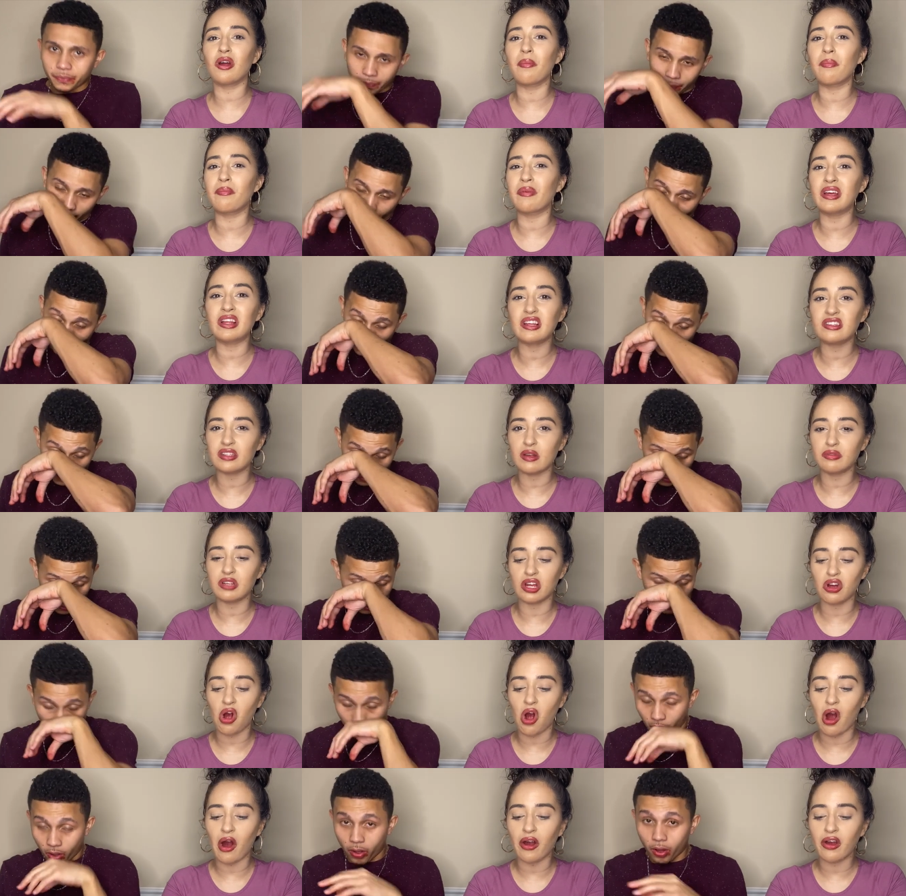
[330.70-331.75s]
Speaker 1: beating something oh.
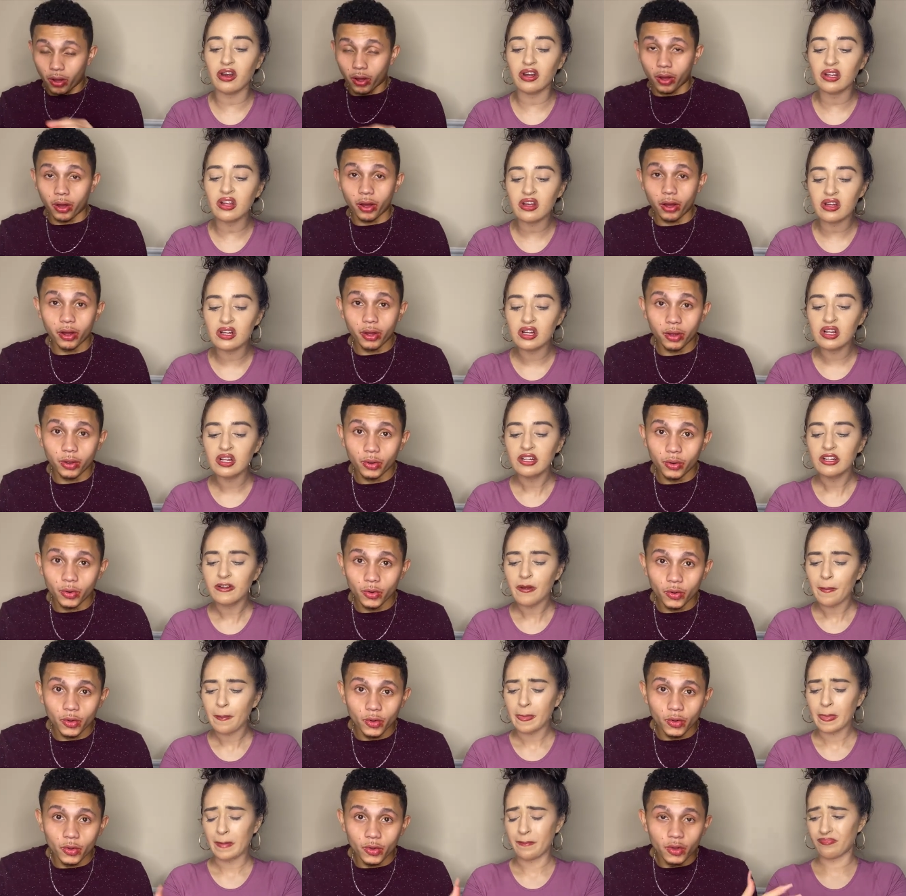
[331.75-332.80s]
hard,
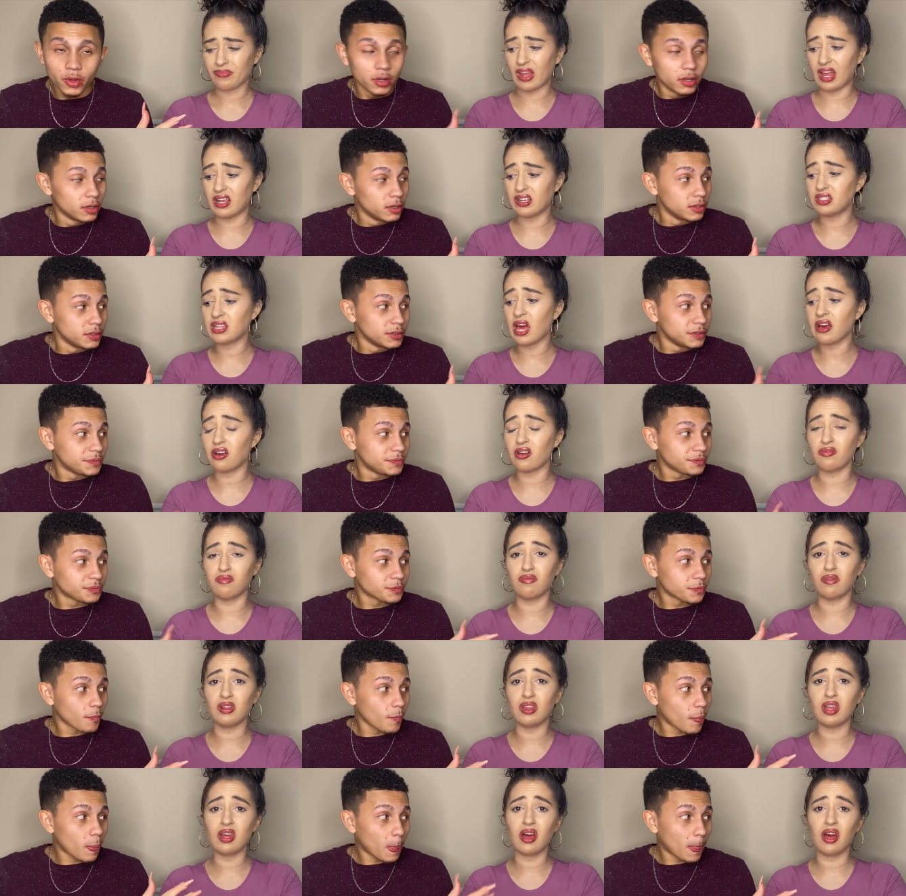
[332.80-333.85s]
it's like a
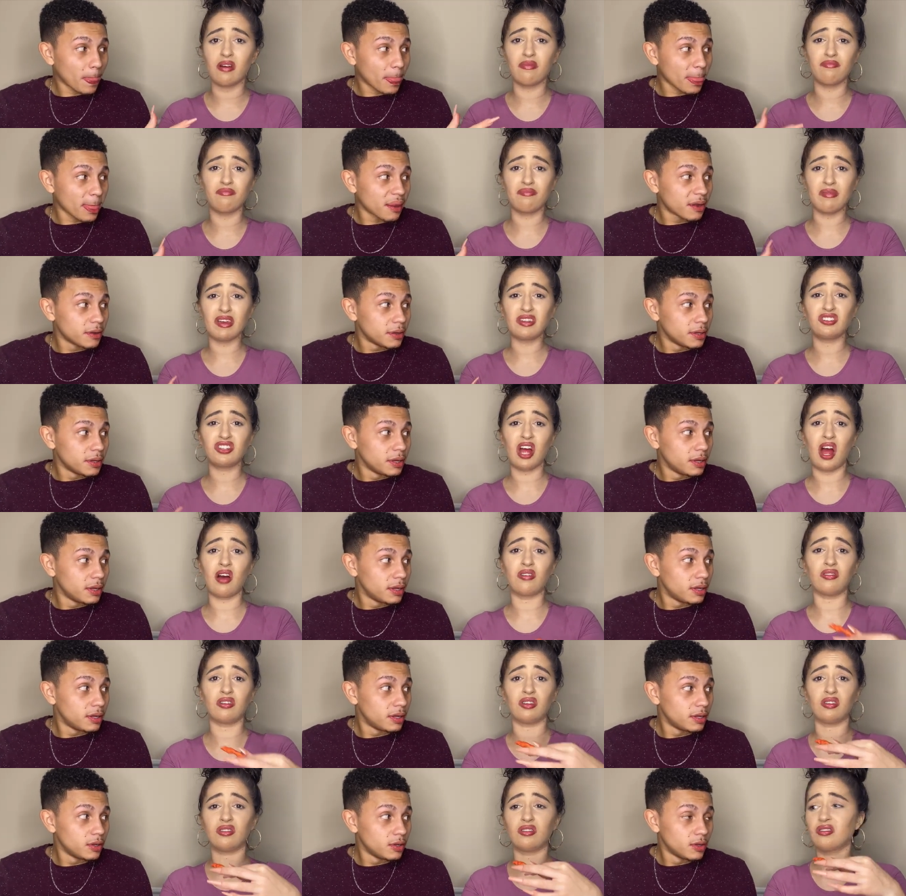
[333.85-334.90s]
really a big
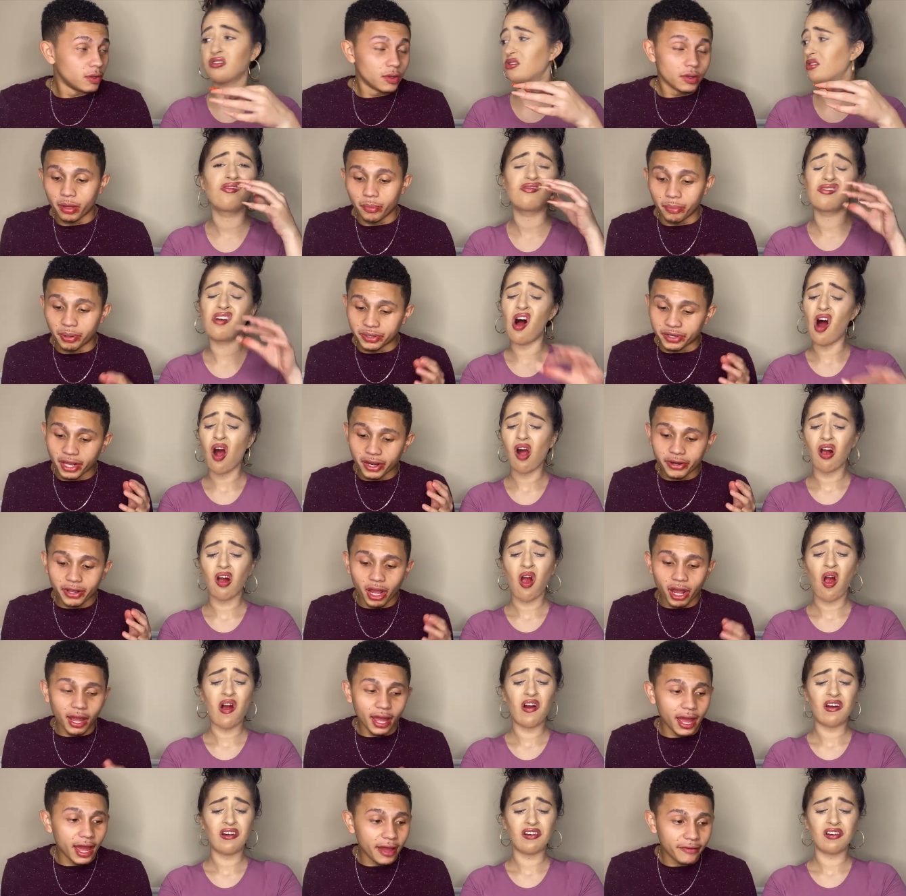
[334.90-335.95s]
challenge.
Speaker 2: But there y'all
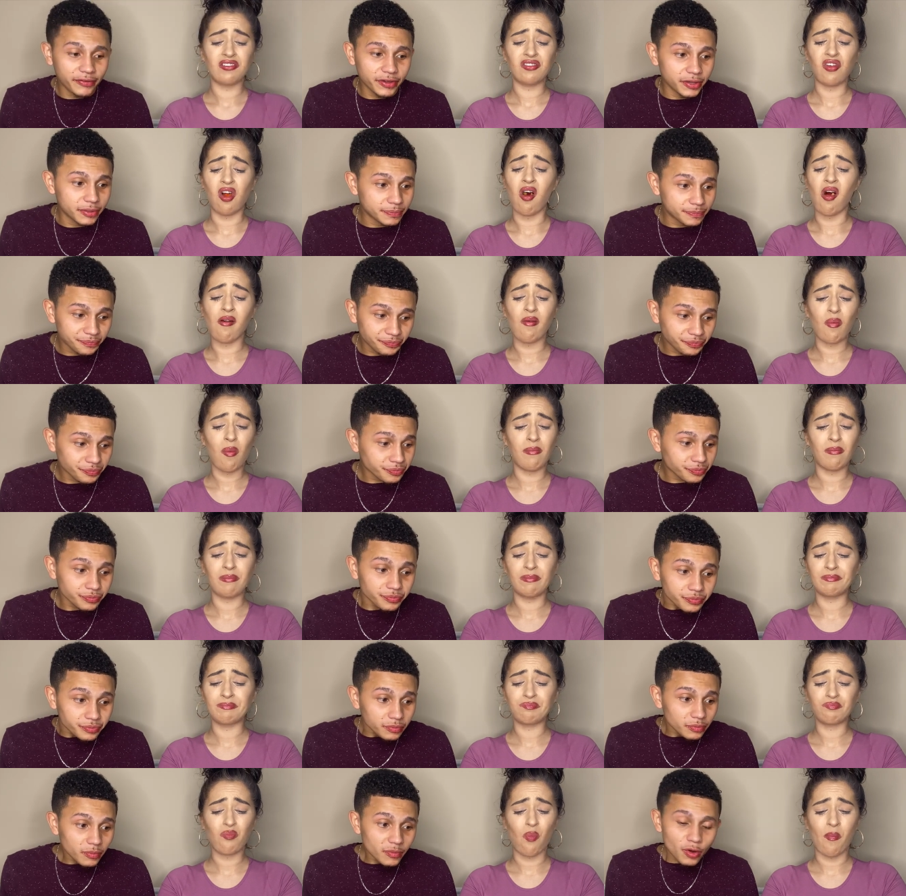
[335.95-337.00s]
have it.
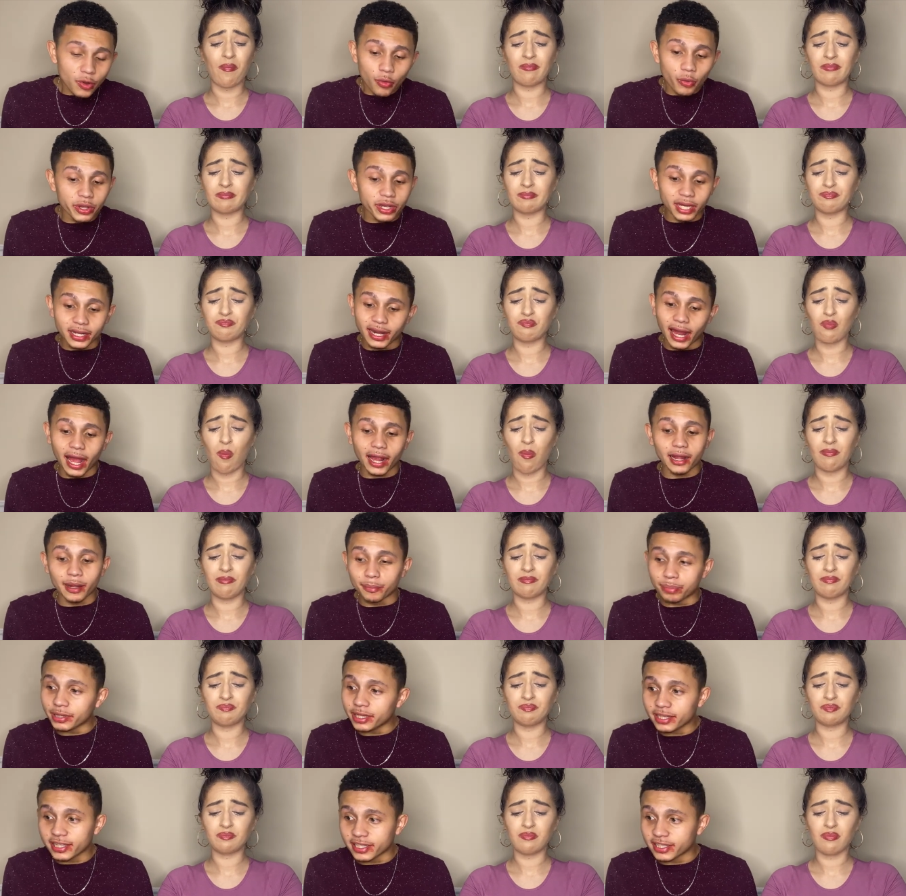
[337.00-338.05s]
We could not
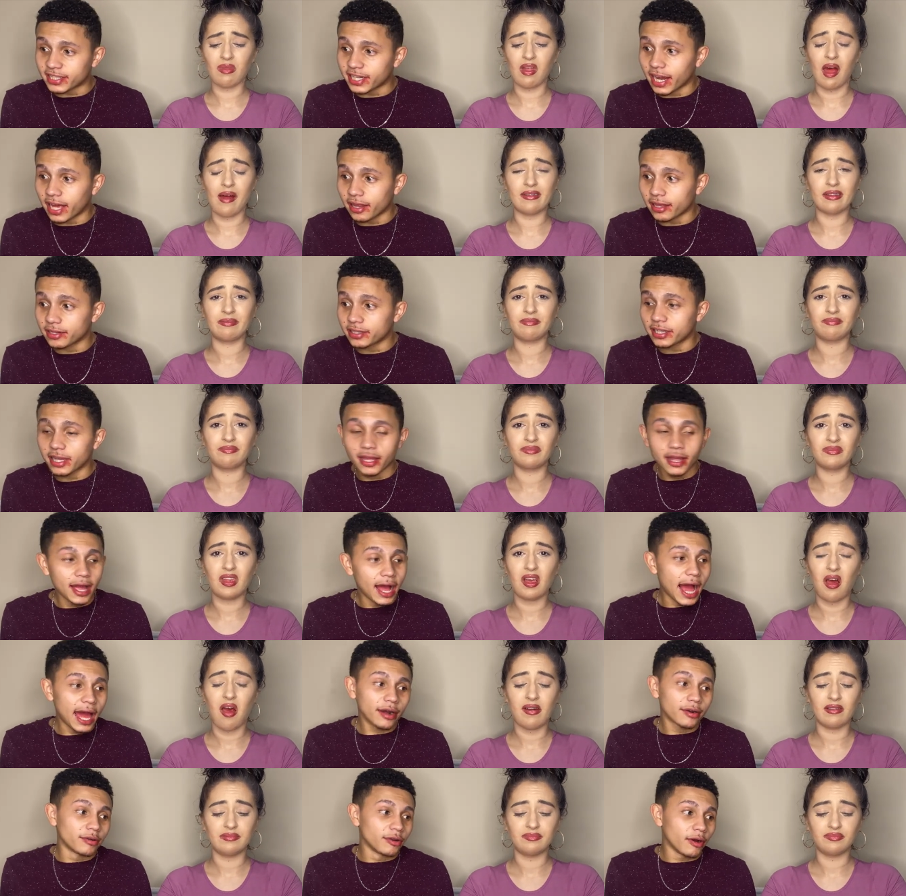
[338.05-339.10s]
complete this challenge. I
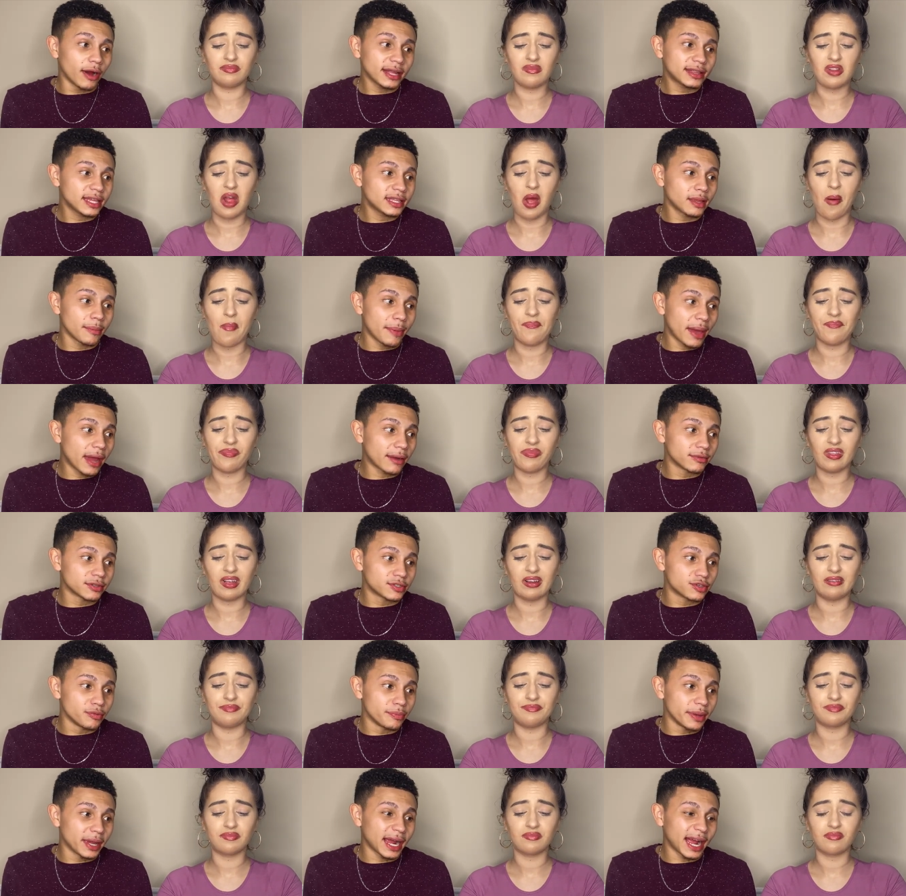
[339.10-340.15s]
don't know. I think the bag was too
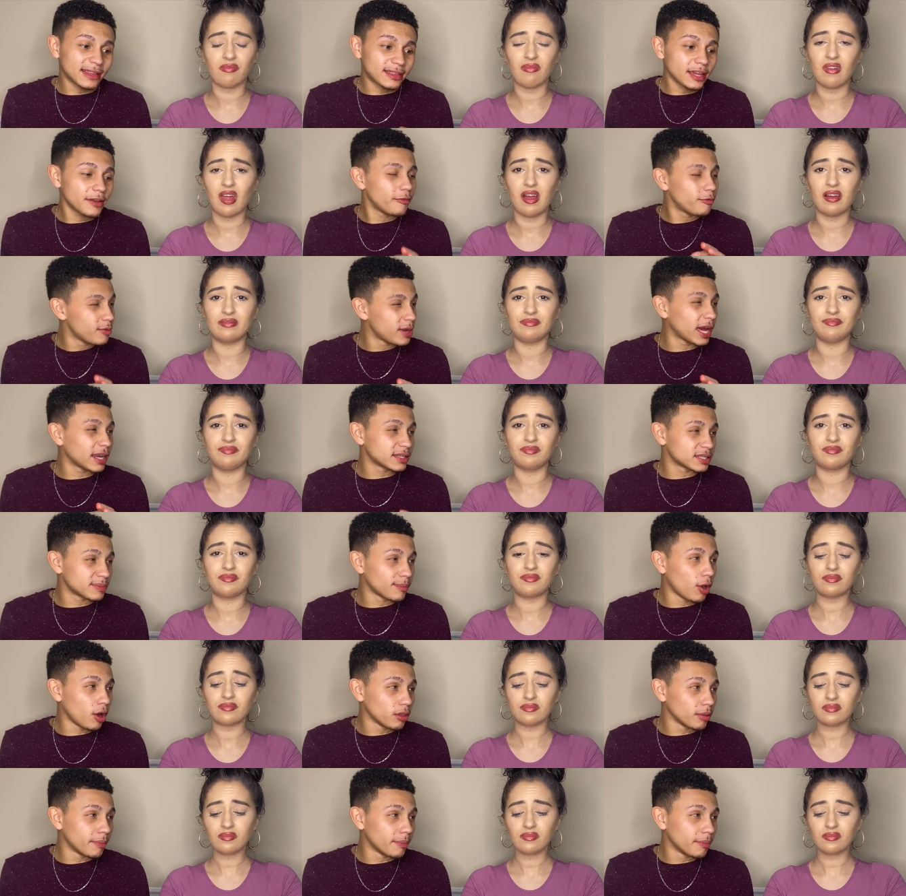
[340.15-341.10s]
big. I think if we got a smaller